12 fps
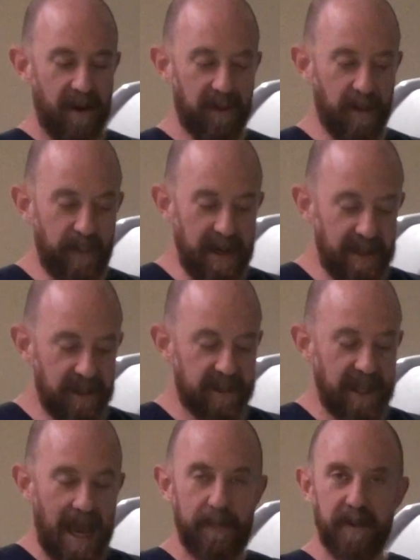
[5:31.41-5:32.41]
The B
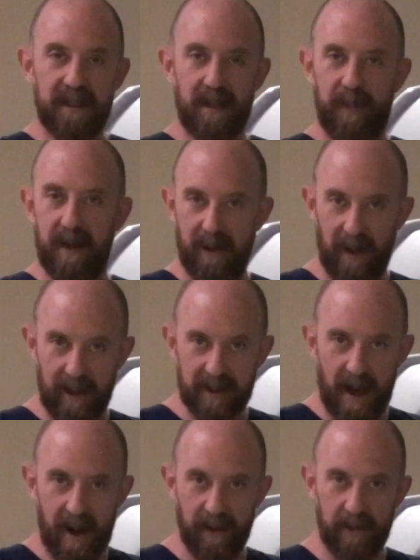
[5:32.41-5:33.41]
just happens to be a little
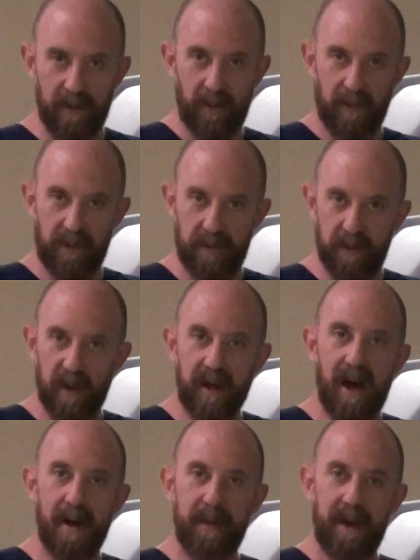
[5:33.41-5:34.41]
taller in order to
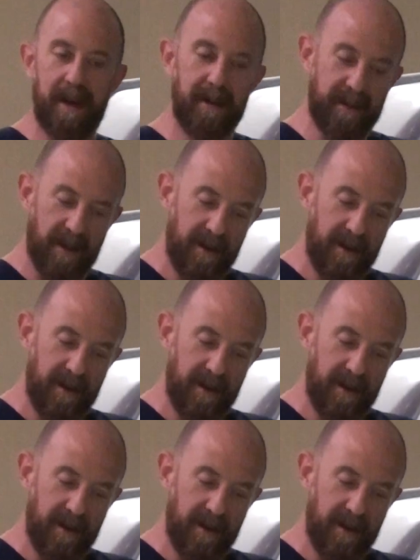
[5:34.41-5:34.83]
accommodate